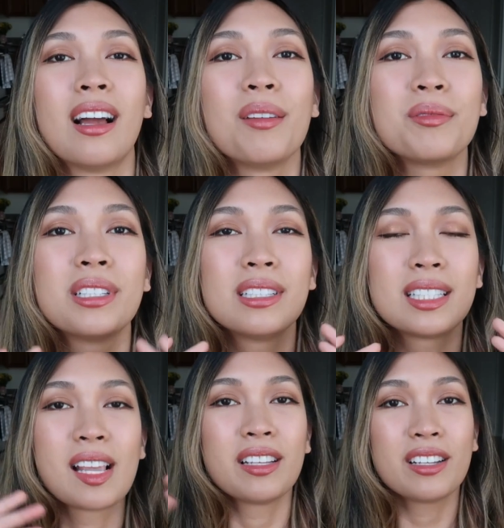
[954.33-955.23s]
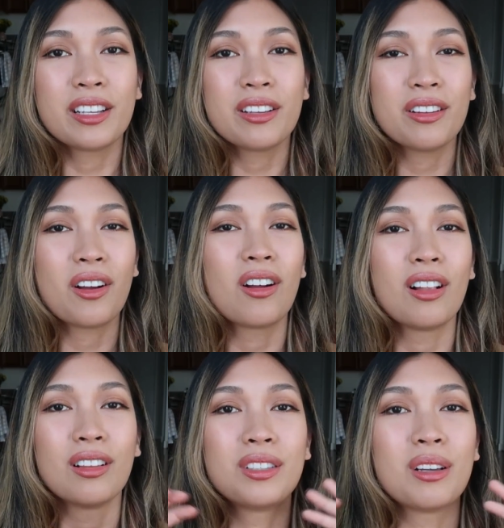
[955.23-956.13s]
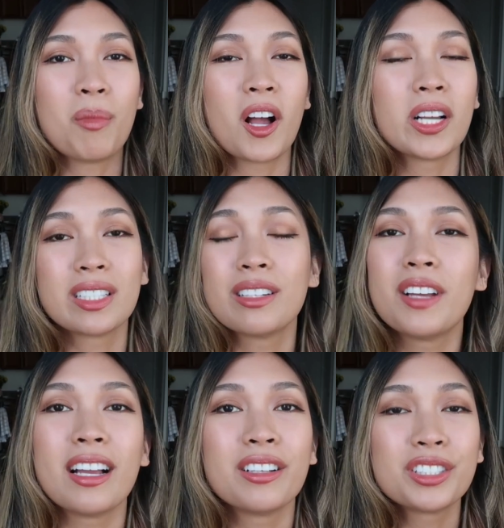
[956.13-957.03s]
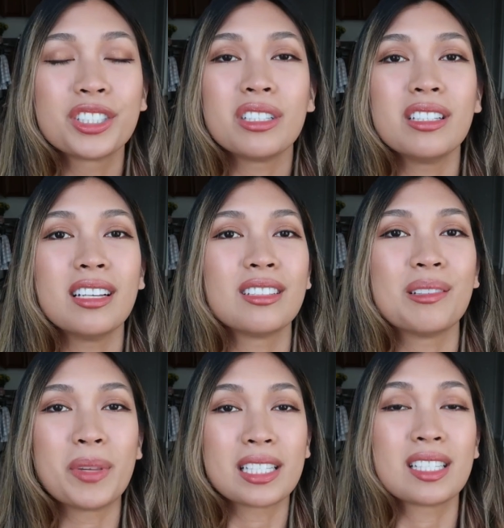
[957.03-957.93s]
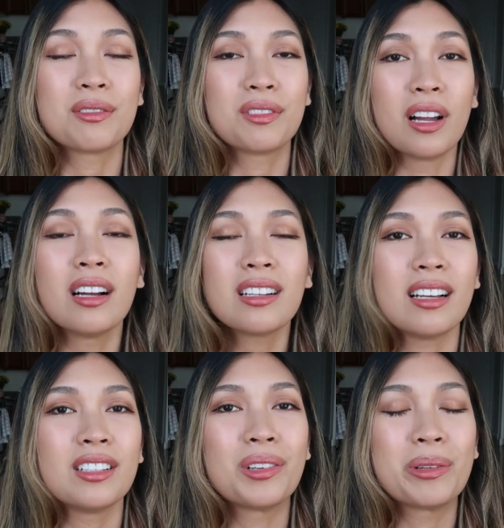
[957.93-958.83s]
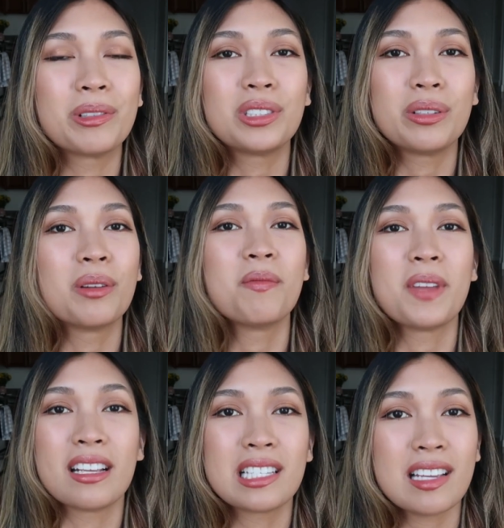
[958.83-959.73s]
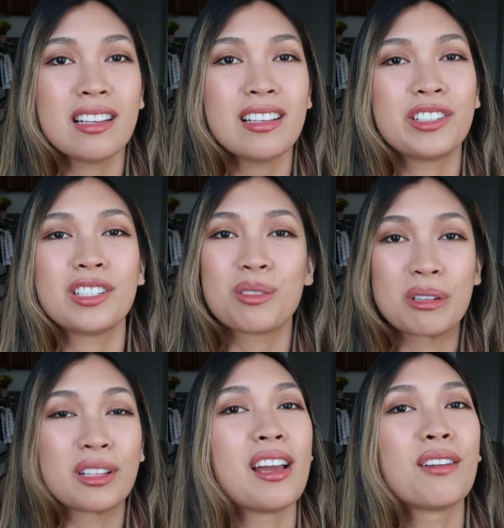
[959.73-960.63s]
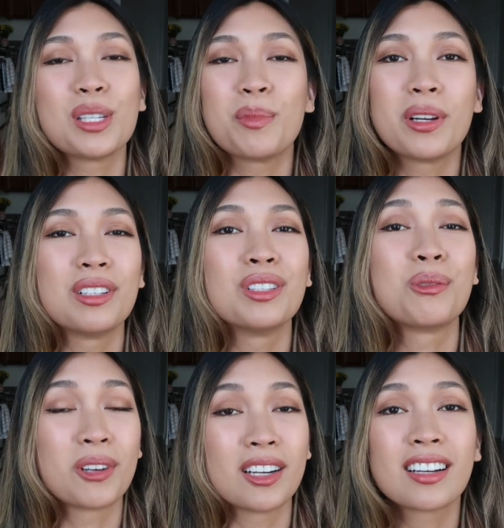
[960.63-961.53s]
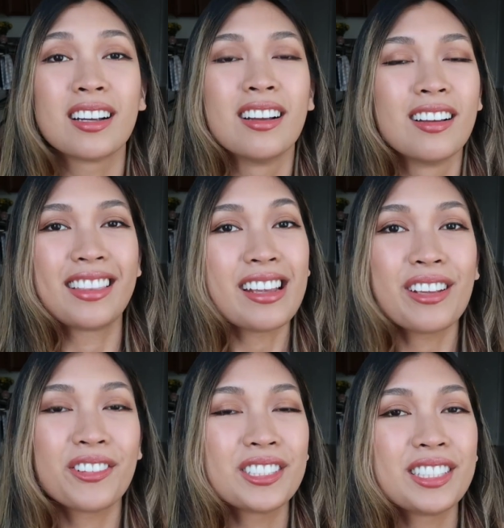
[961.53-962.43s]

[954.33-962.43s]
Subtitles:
I'm sending you all of the positive energy and the best of luck. I know you will do amazing. You just really have to put in the work. Thank you for